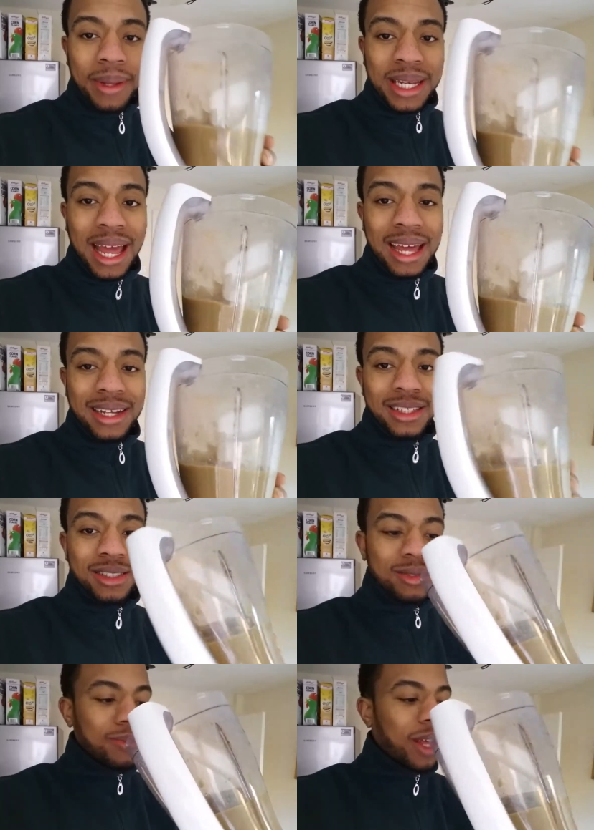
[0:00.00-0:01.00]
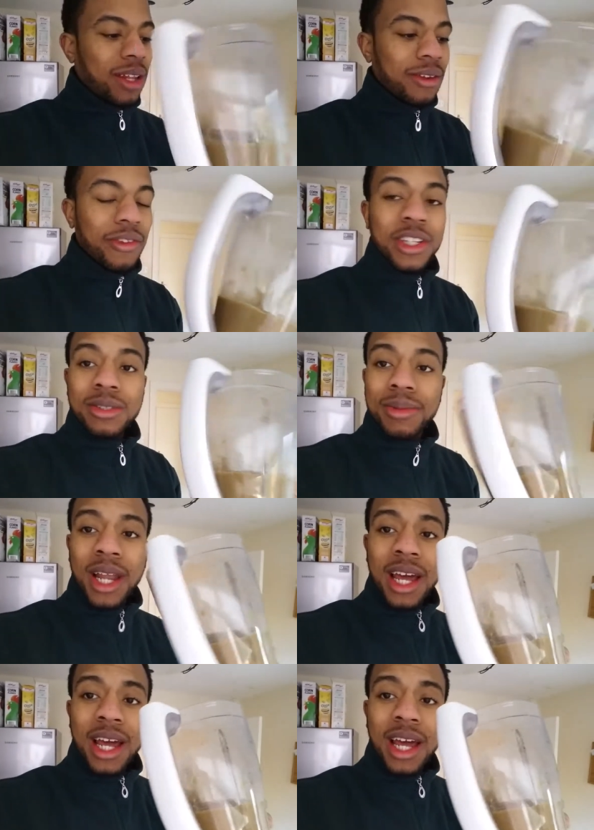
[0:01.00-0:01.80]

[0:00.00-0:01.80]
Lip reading: bananas. Blended figs and